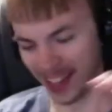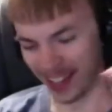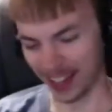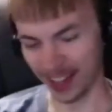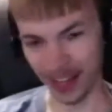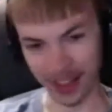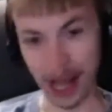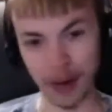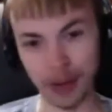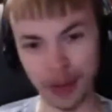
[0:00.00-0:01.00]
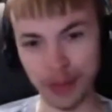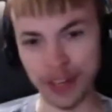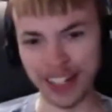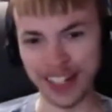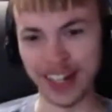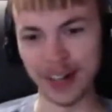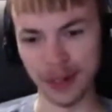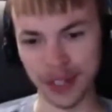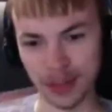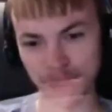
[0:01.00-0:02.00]
allowable opinion here, which
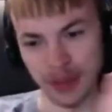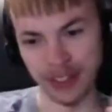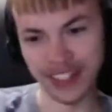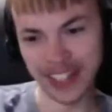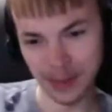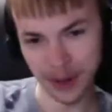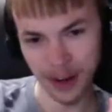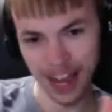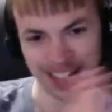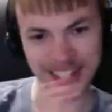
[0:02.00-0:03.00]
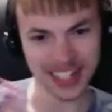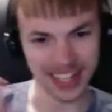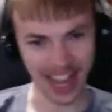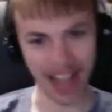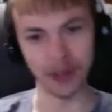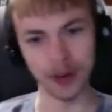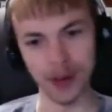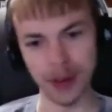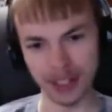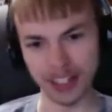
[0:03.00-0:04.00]
is between the Democrats and the
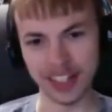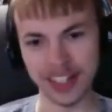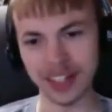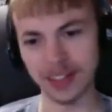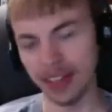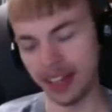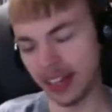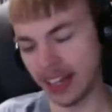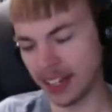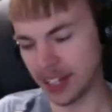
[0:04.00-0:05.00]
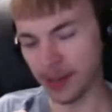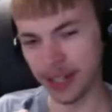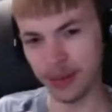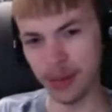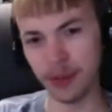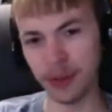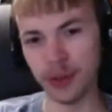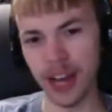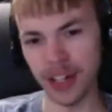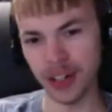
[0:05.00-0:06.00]
Republicans. He expects people to
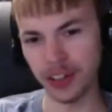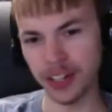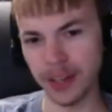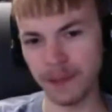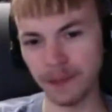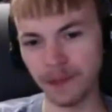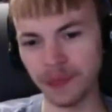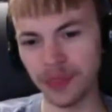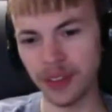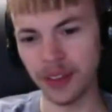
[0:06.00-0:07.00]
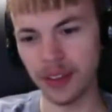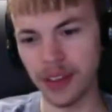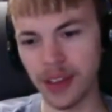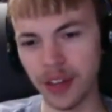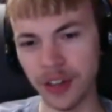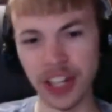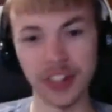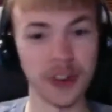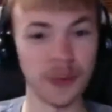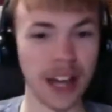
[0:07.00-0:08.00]
actually change their
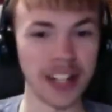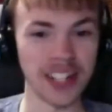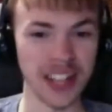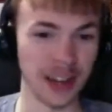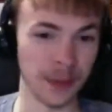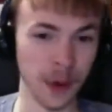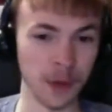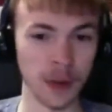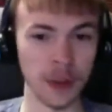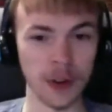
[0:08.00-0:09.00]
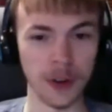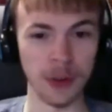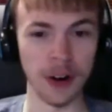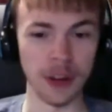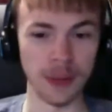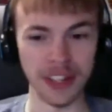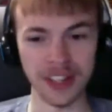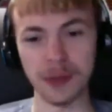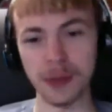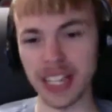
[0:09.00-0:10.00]
mindset and vote for a third party based on
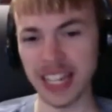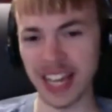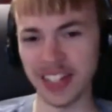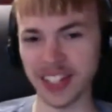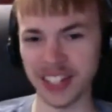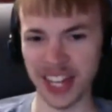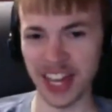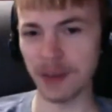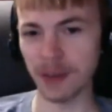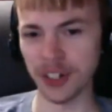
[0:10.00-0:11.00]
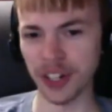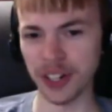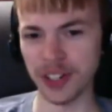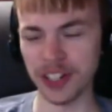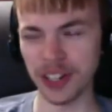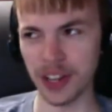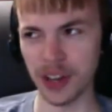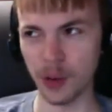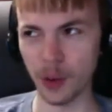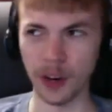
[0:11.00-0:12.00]
what he has to say, which is,
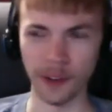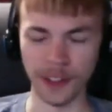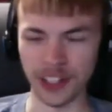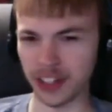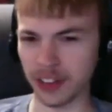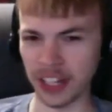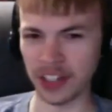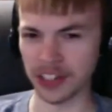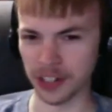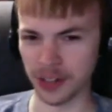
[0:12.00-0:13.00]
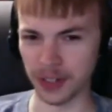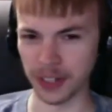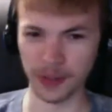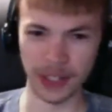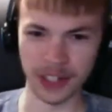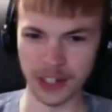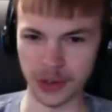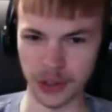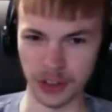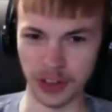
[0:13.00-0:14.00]
we are fiscally conservative and
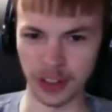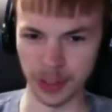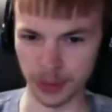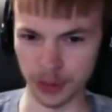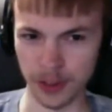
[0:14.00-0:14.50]
socially liberal.